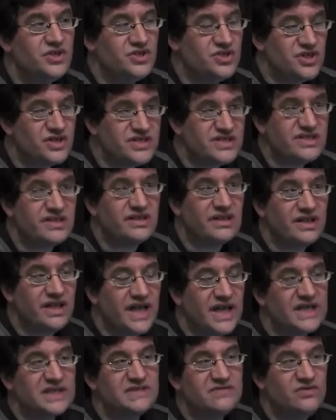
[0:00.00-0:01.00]
Just in the
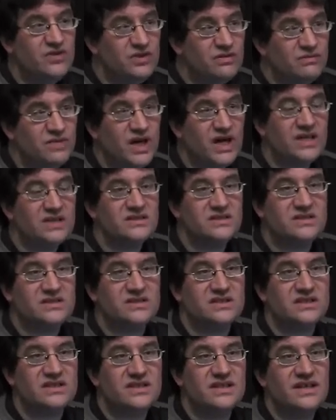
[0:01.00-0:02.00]
last few
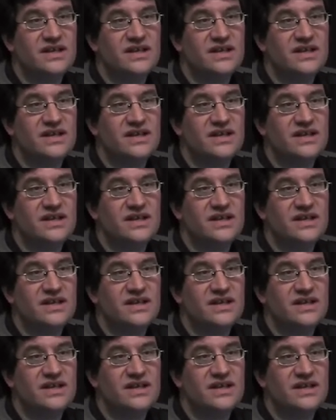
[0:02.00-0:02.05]
months,